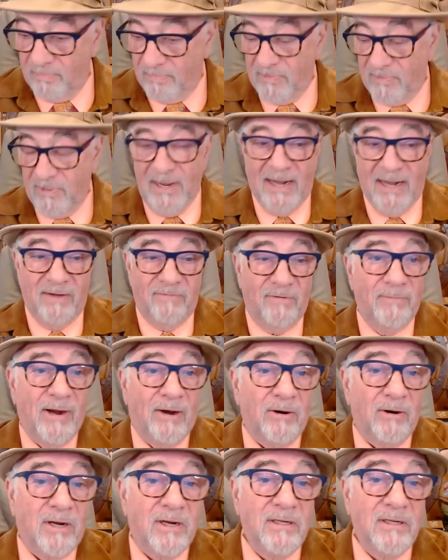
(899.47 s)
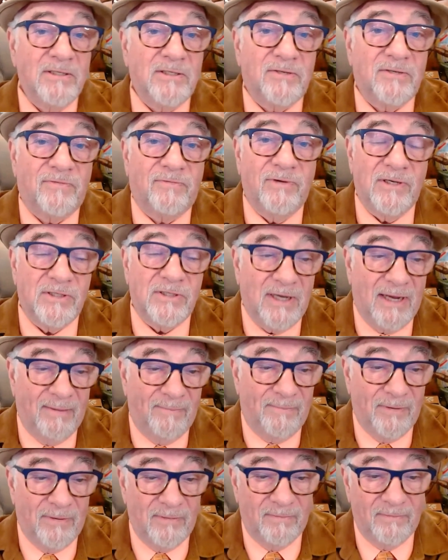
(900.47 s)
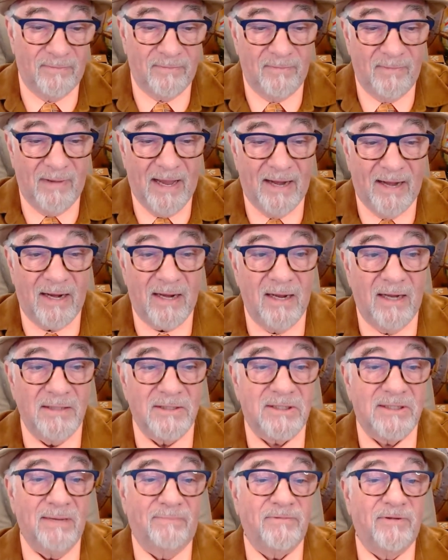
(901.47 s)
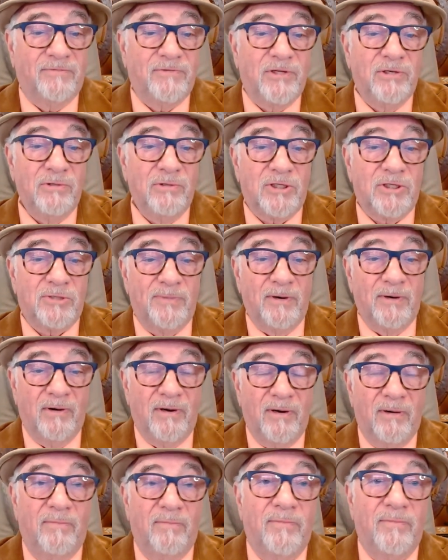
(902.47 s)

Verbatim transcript: Native Americans, for example, had a concept of two spirit